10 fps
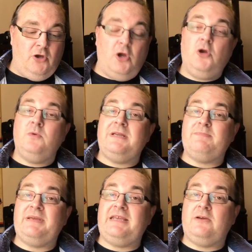who would
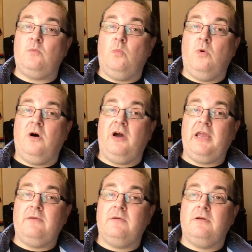it be and
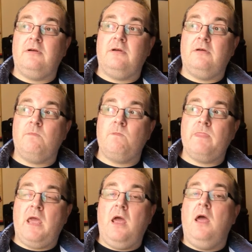why?
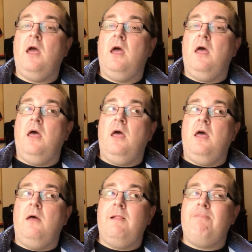
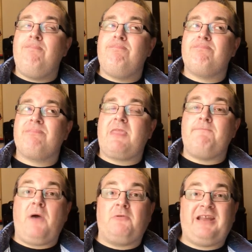
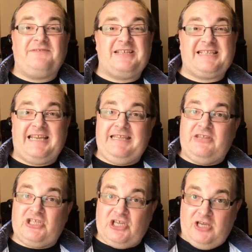I would have to say
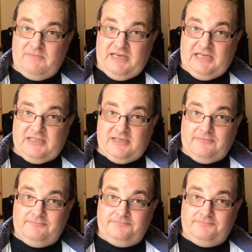the Terminator,